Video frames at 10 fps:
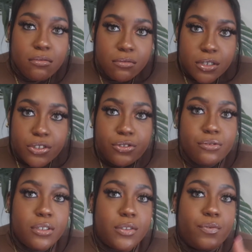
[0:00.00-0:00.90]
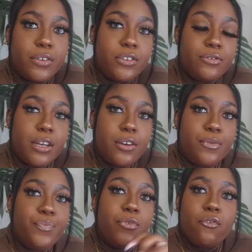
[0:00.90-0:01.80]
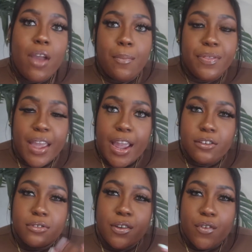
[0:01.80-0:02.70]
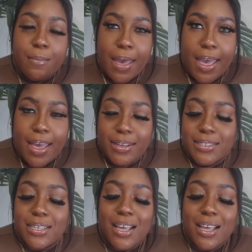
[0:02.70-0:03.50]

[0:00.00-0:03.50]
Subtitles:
They're used for, you know, wrapping the handles of your bags.